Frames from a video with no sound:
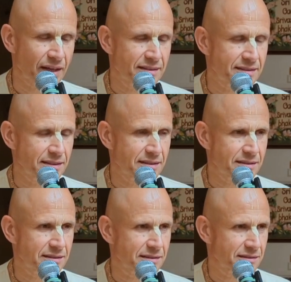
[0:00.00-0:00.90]
And
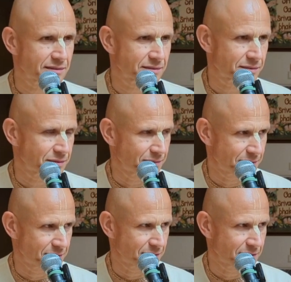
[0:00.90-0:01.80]
since
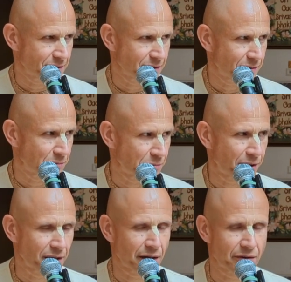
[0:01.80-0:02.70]

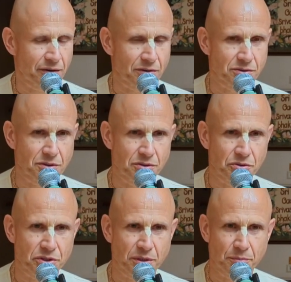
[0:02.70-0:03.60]
by our
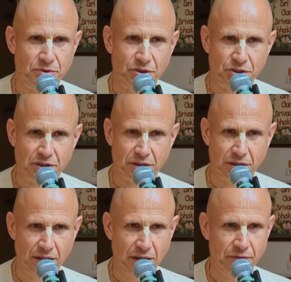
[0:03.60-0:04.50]
constitutional position
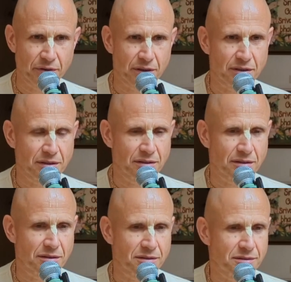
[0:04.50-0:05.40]
we are
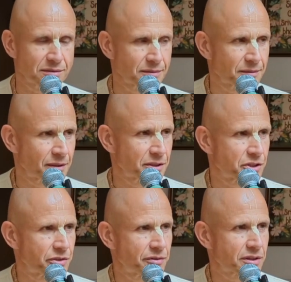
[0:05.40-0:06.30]

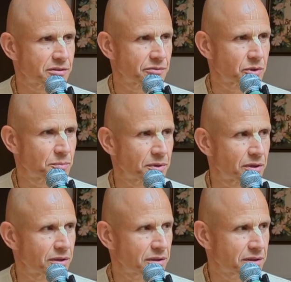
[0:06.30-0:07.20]
Jivara
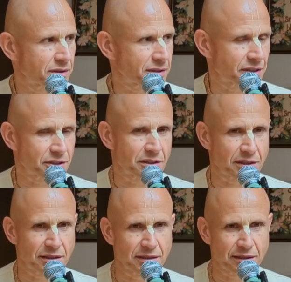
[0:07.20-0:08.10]
Svarupahoy Krishna
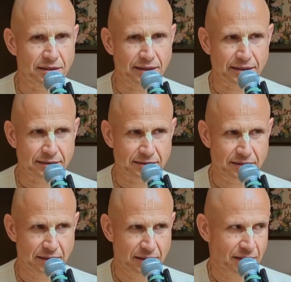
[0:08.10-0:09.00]
Nityadas,
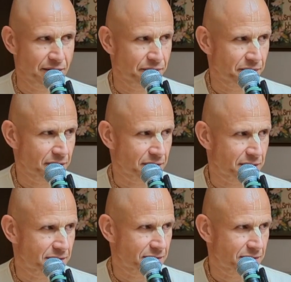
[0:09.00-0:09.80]
we are